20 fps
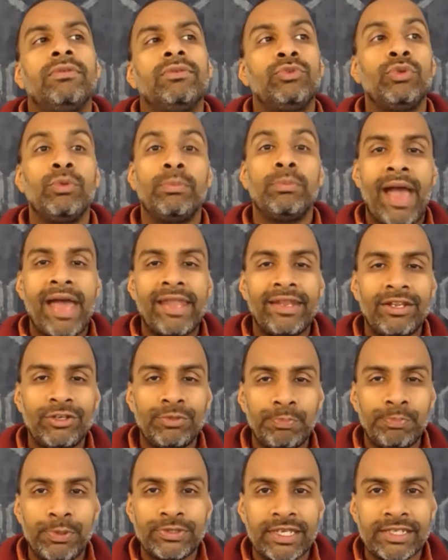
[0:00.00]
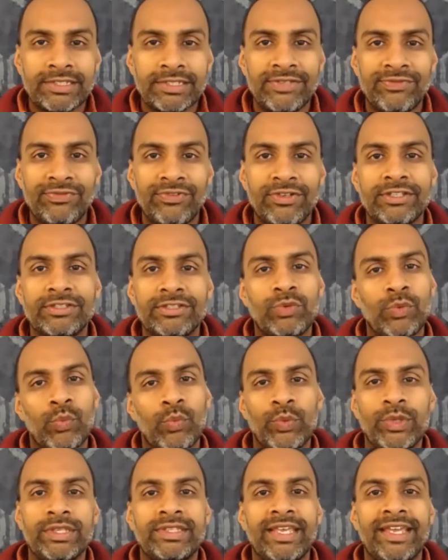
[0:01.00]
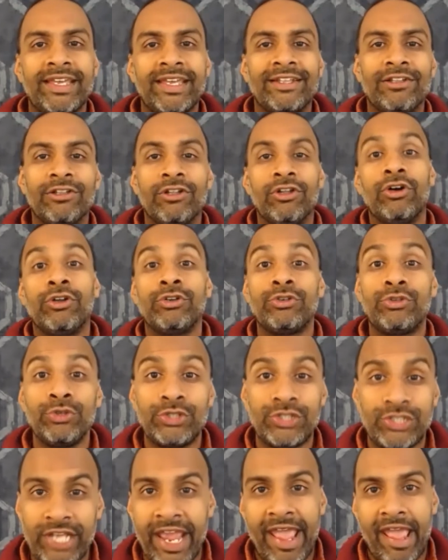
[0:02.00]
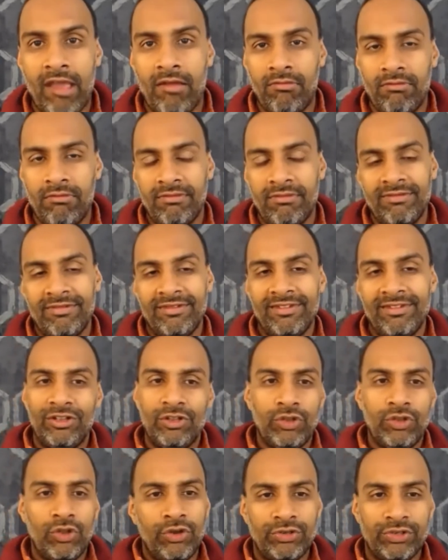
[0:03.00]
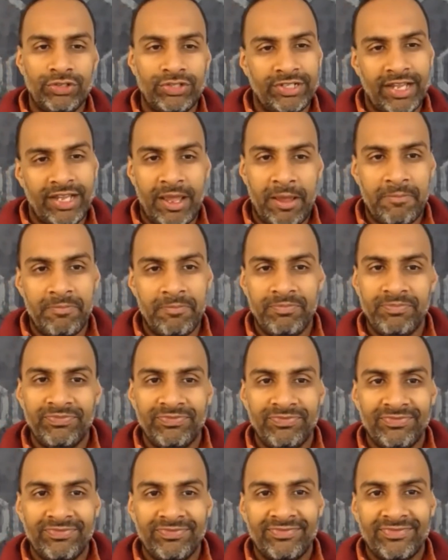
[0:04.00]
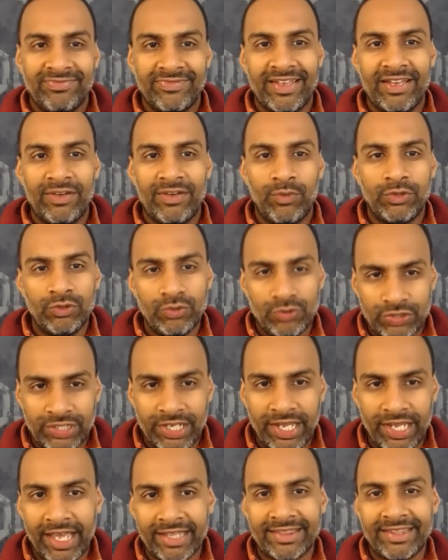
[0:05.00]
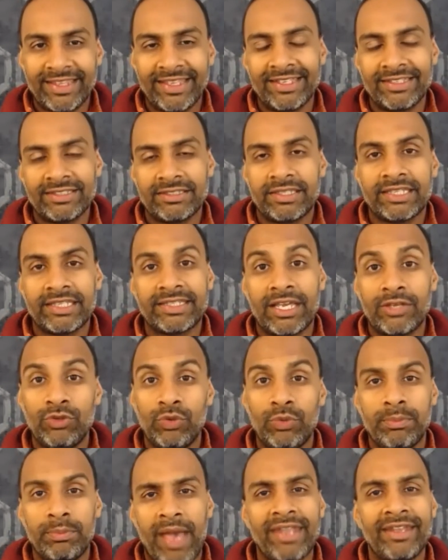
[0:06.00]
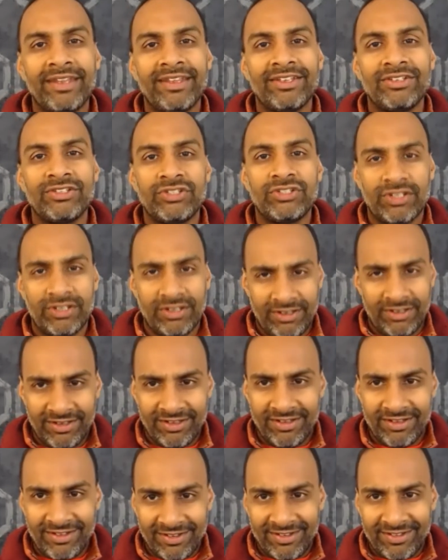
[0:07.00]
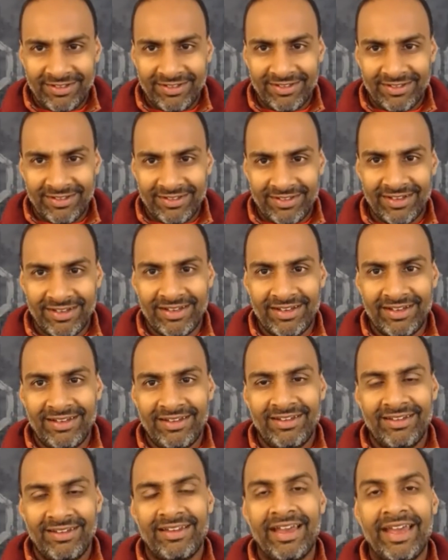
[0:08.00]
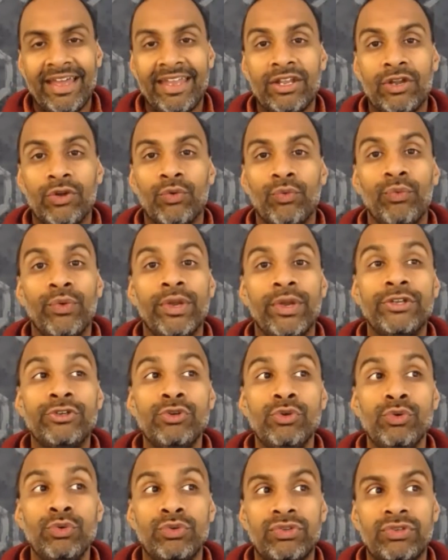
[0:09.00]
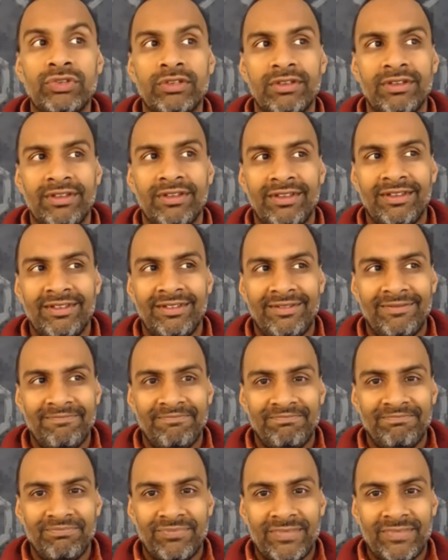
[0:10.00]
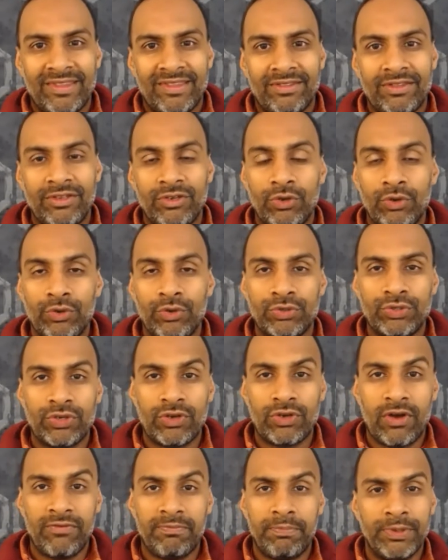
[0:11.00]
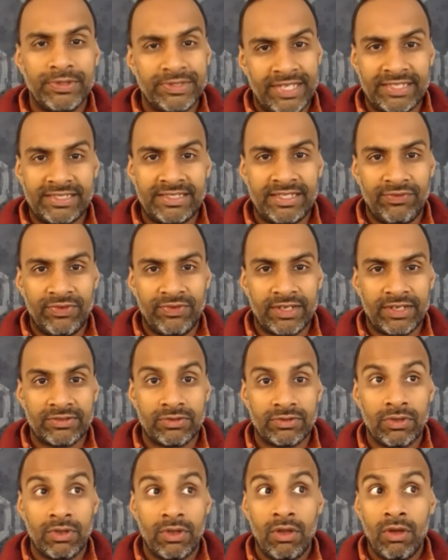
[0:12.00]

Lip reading: To manage possessiveness, we say learn to share. Yeah, when you share things, that's how you manage and reduce the notion of possessiveness.